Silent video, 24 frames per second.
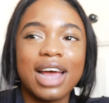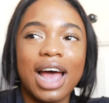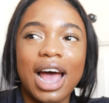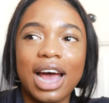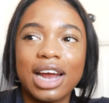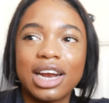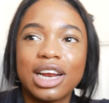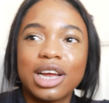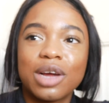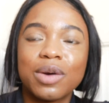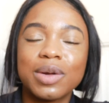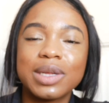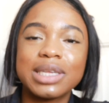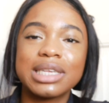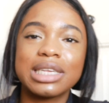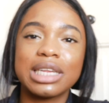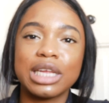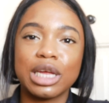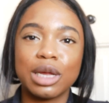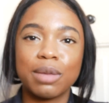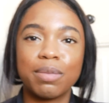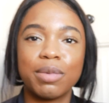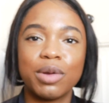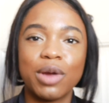adequate
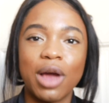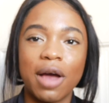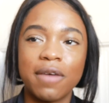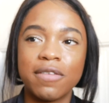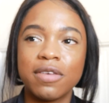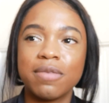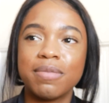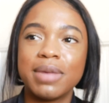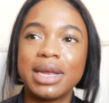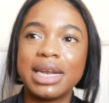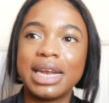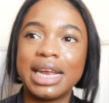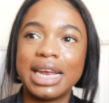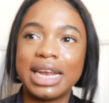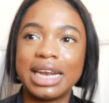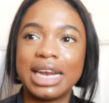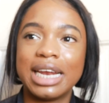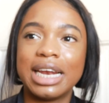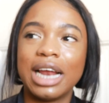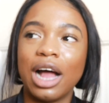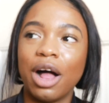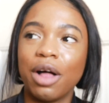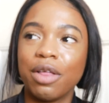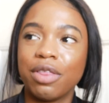sleep, you haven't been
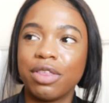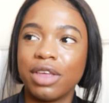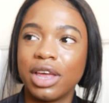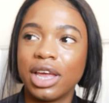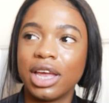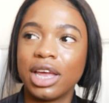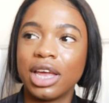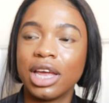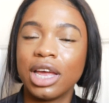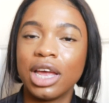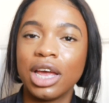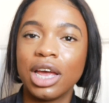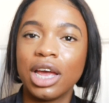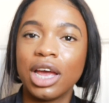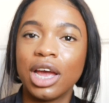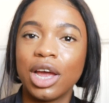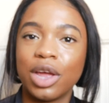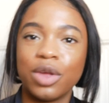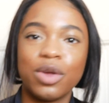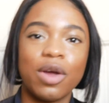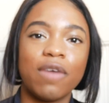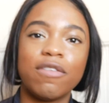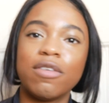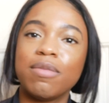eating healthy,
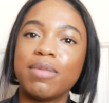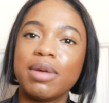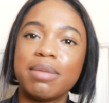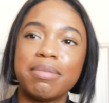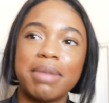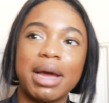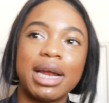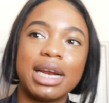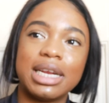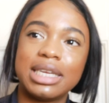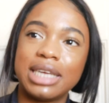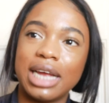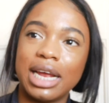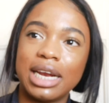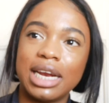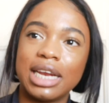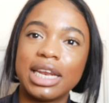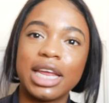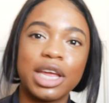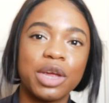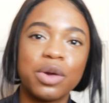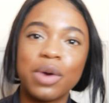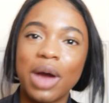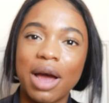you haven't been meditating,
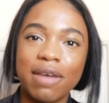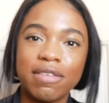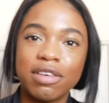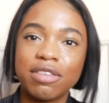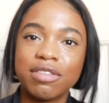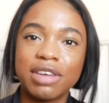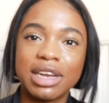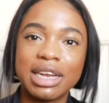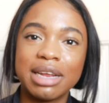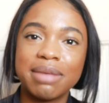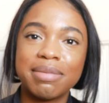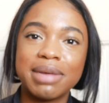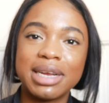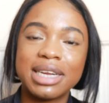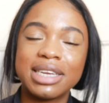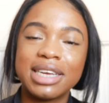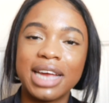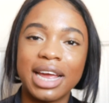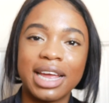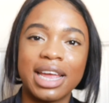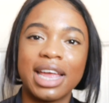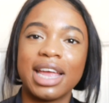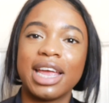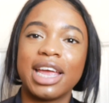like you haven't really been
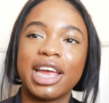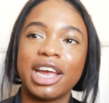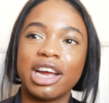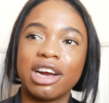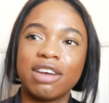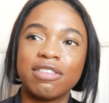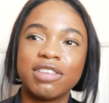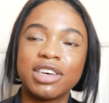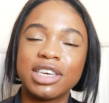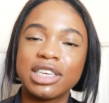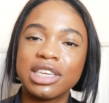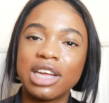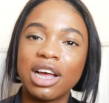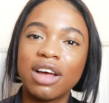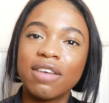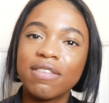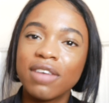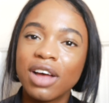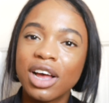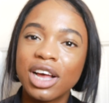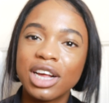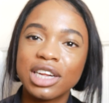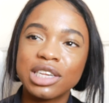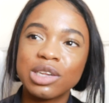taking care of yourself,
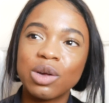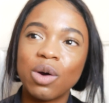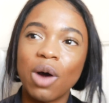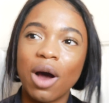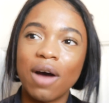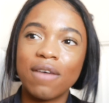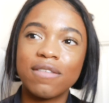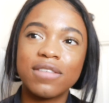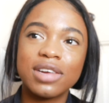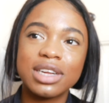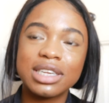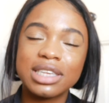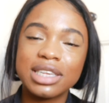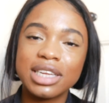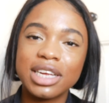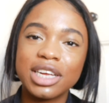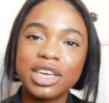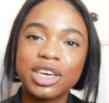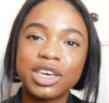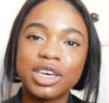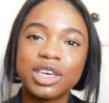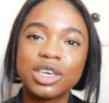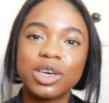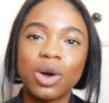so obviously
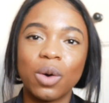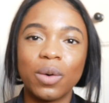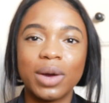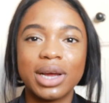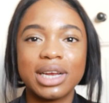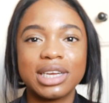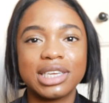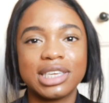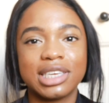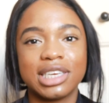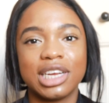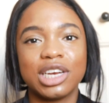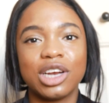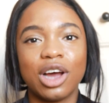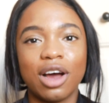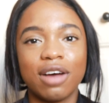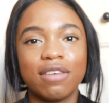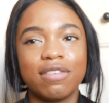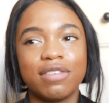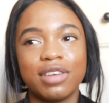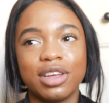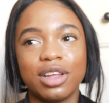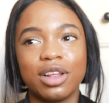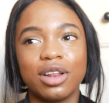you're going to
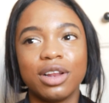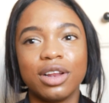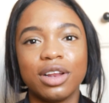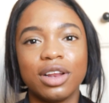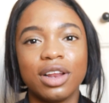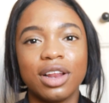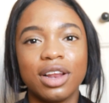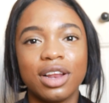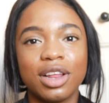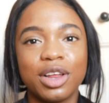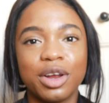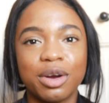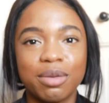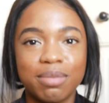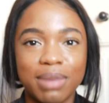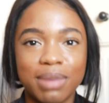not feel your